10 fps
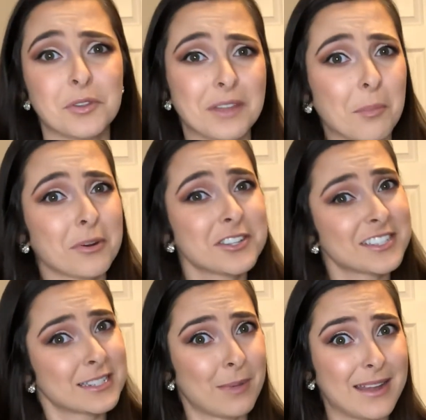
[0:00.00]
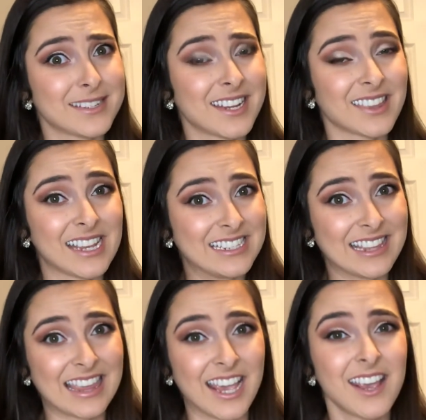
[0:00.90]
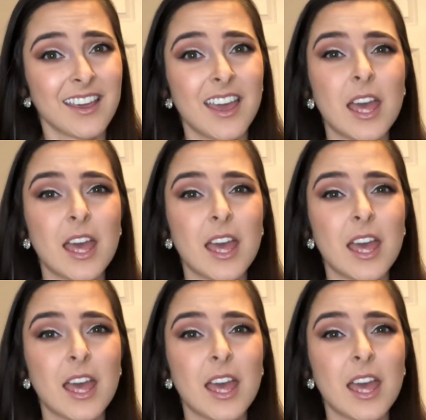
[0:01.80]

number to spend, I'd like to think.